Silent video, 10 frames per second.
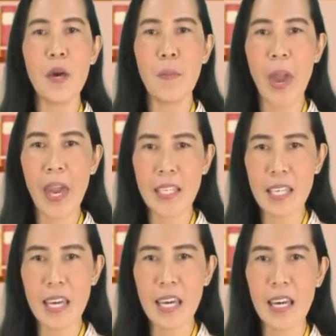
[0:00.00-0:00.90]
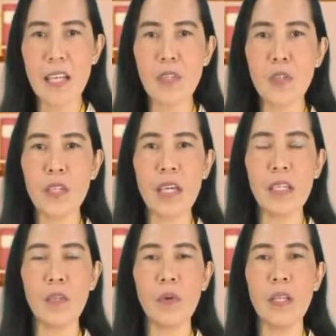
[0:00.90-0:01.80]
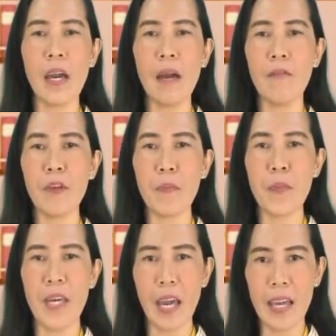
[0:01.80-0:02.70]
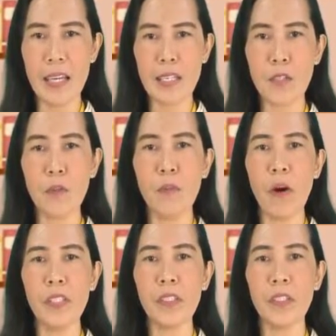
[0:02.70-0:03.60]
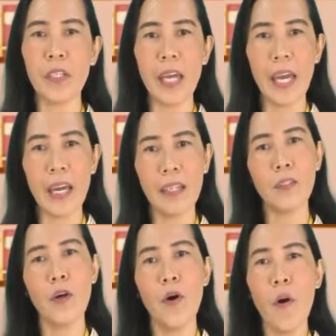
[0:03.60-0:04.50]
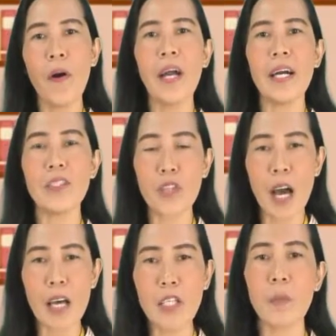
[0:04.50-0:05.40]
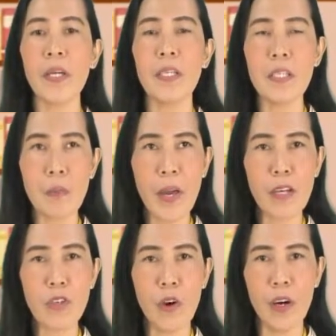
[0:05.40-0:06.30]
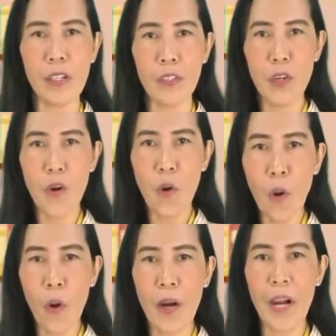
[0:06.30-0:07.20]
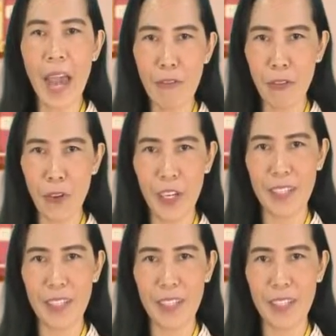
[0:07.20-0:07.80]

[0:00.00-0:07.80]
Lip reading: pacing associated with MVPAs to monitor and or adjust participation or effort.